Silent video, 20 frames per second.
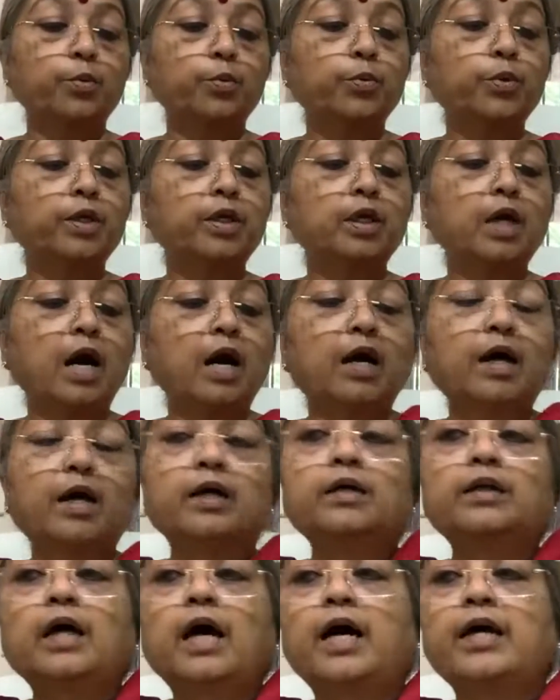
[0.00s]
We
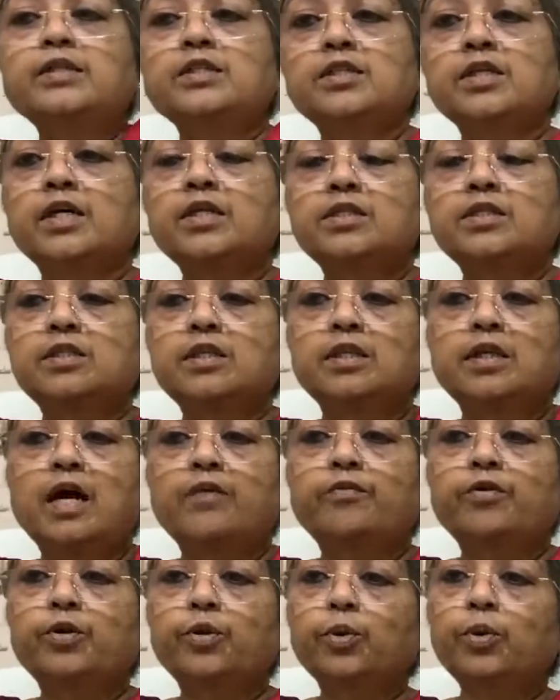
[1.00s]
are unjust in
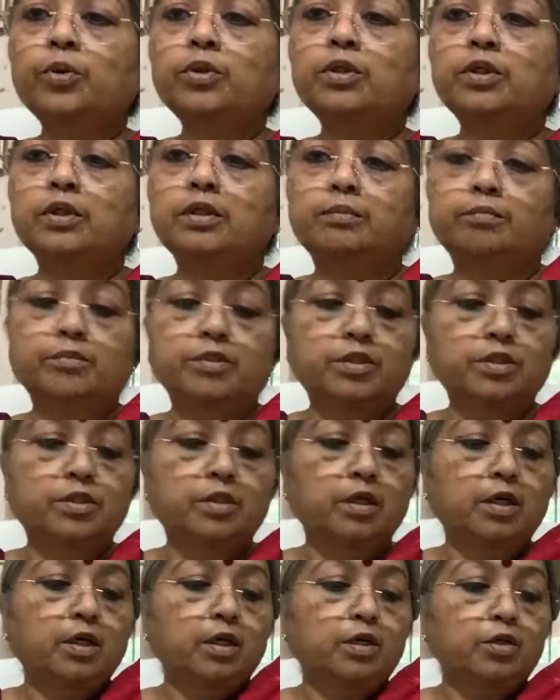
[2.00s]
our own
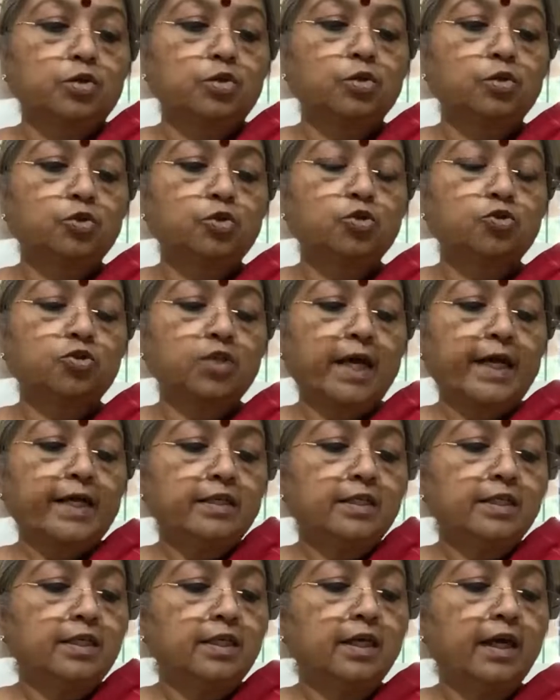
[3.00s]
terms. So
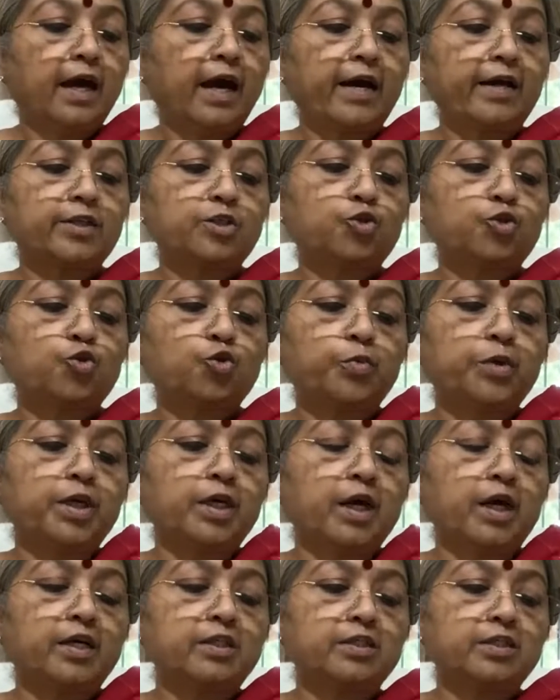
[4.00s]
society has to
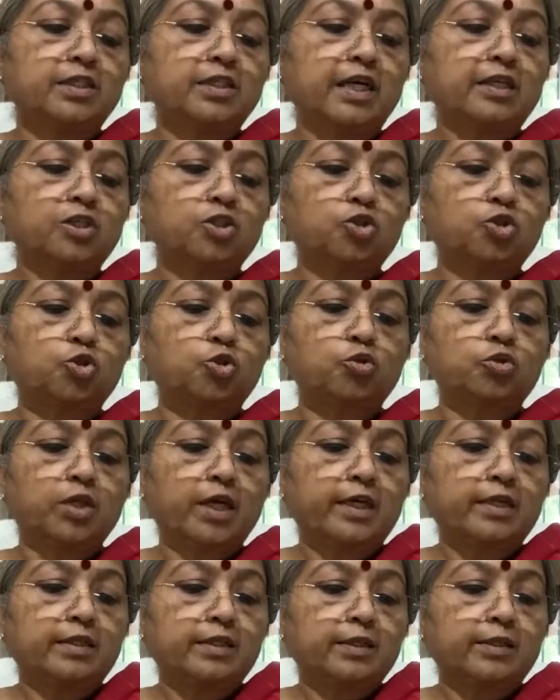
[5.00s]
be a just
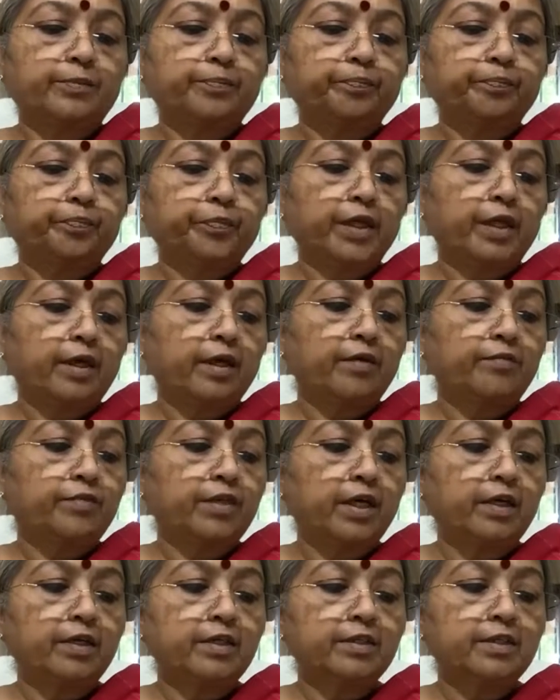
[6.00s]
society.
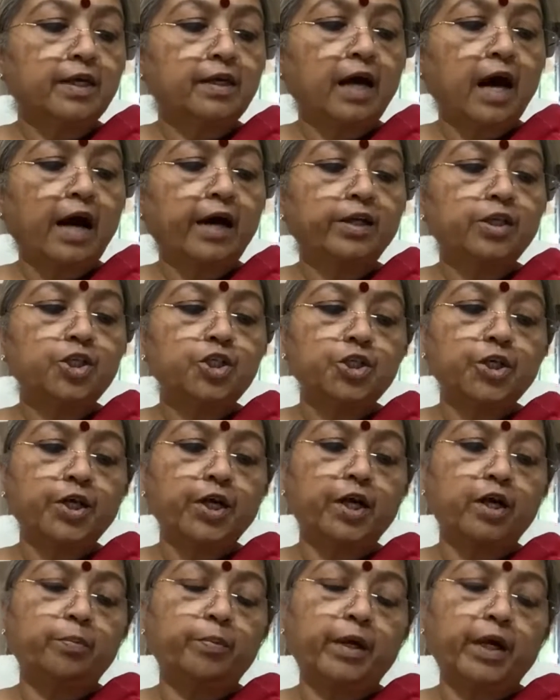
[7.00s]
If there is an
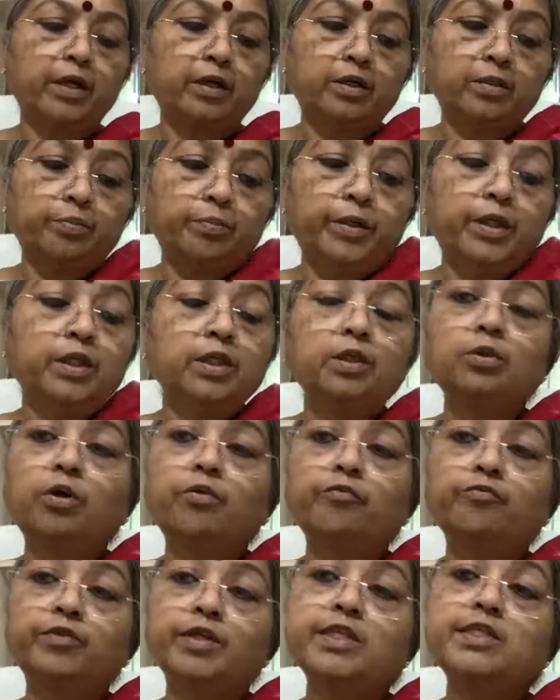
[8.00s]
unshared burden
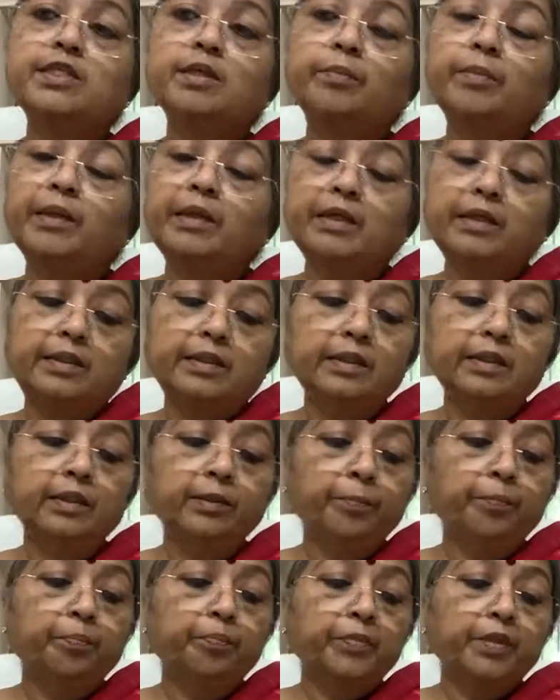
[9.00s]
of
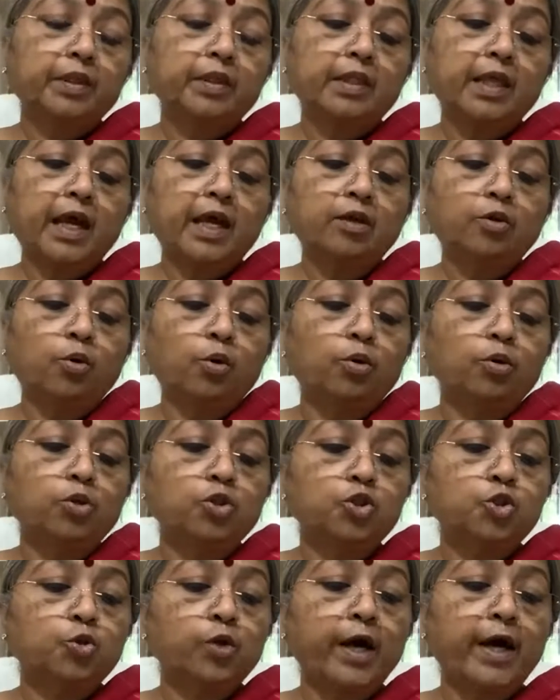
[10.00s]
disability, that
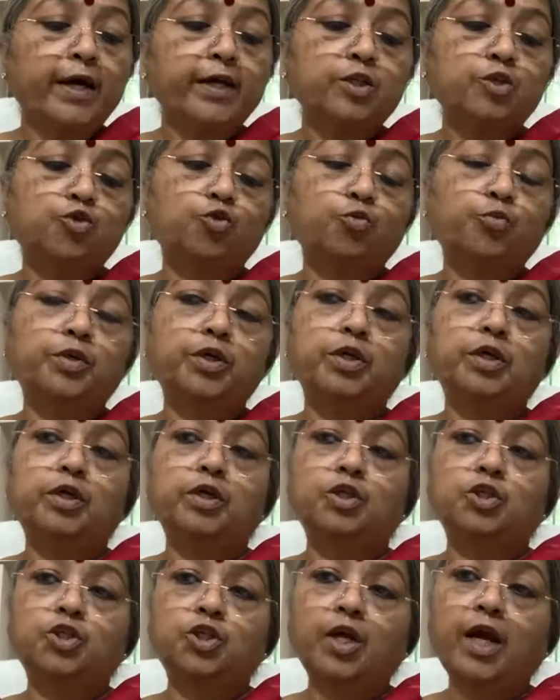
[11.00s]
also has to
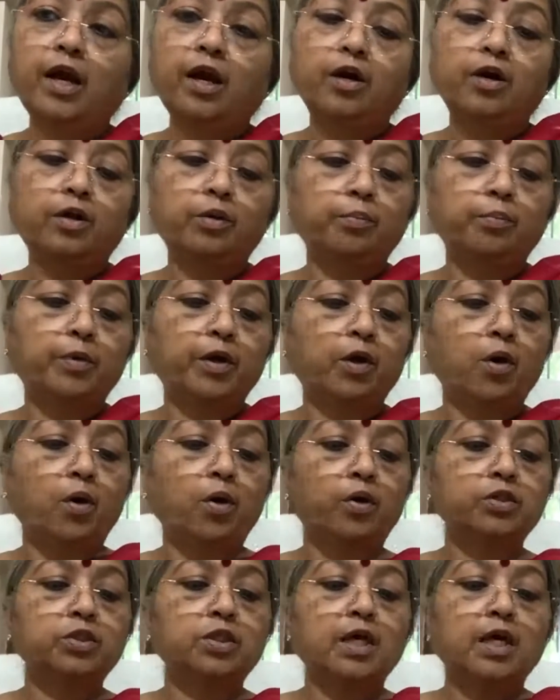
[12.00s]
be shared,
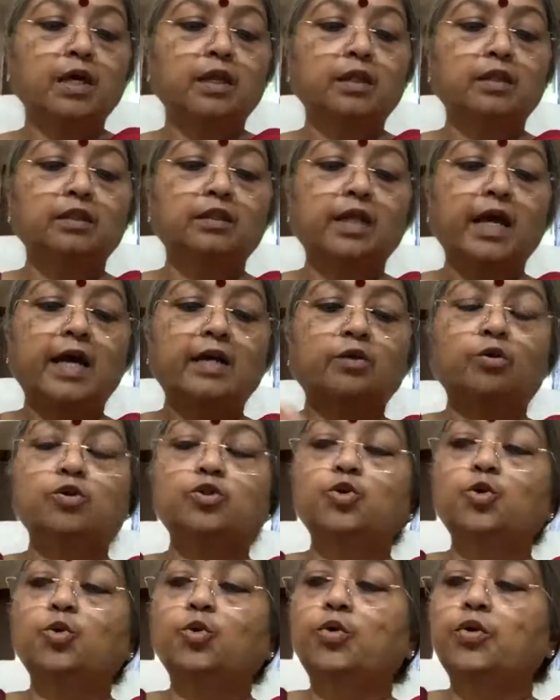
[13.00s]
because that
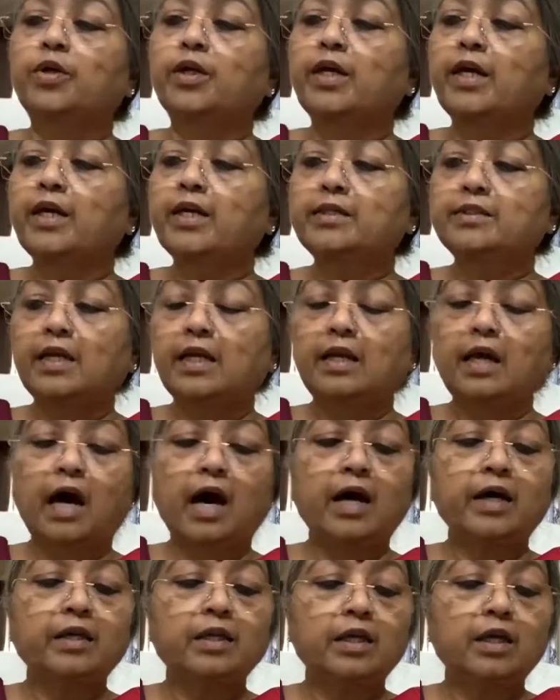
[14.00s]
also creates
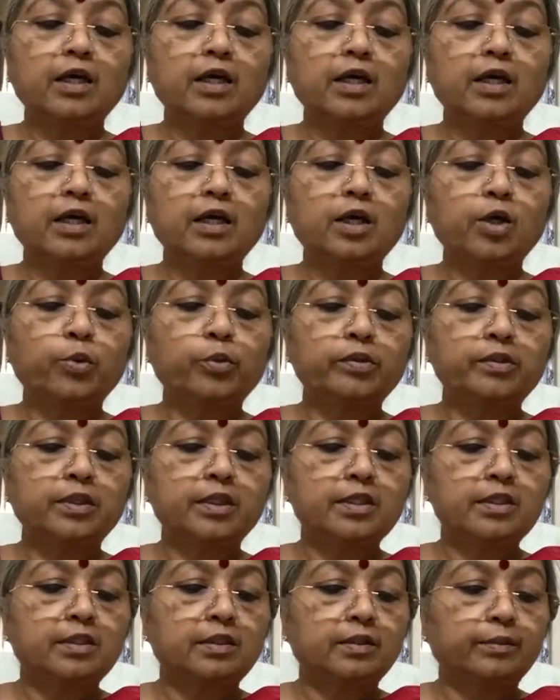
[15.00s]
an unequal
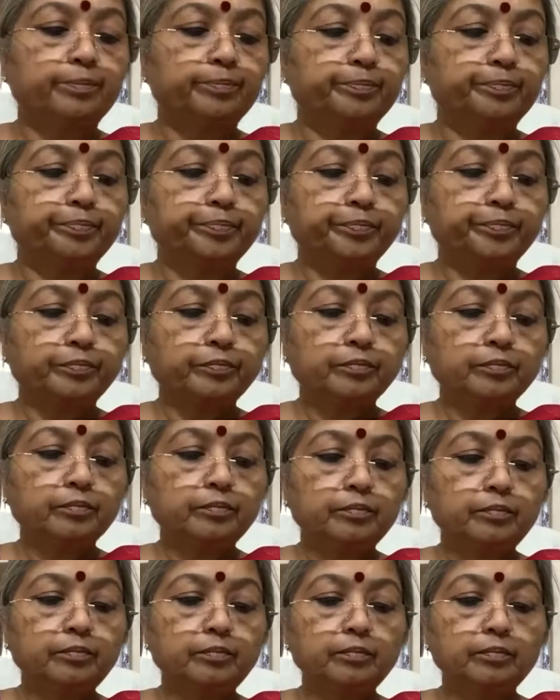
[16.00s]
system.
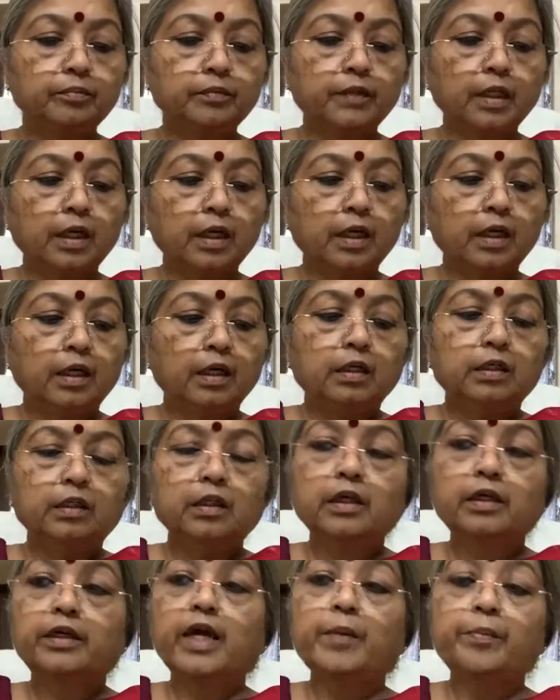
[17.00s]

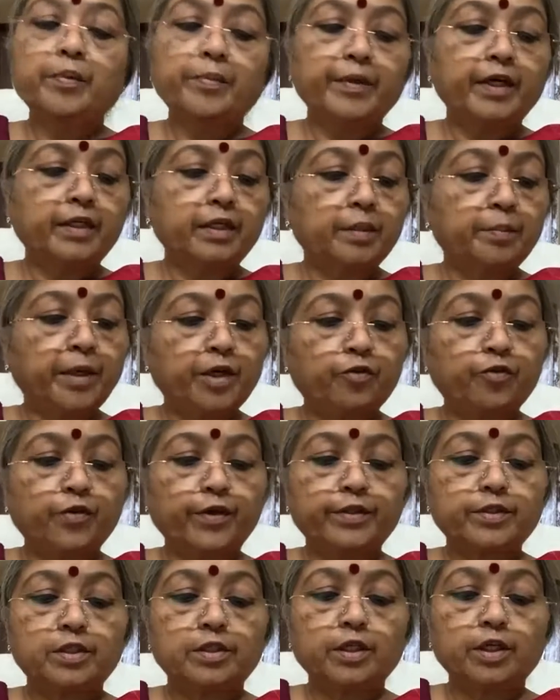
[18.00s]
The capability
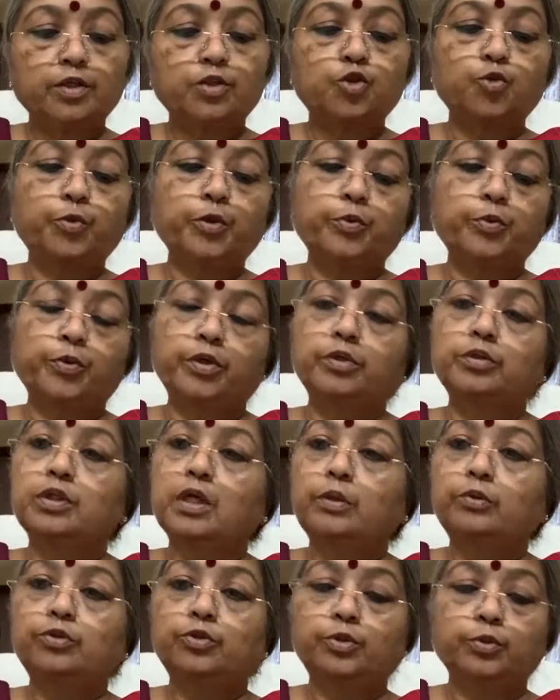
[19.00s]
matrix needs to be
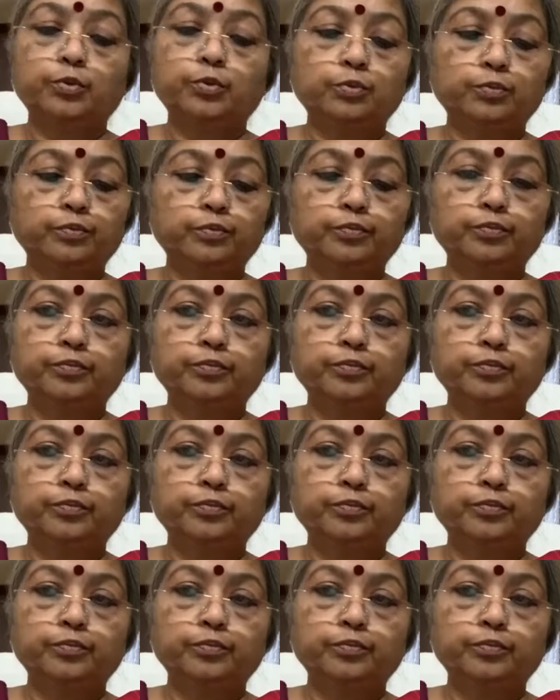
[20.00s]
worked out too.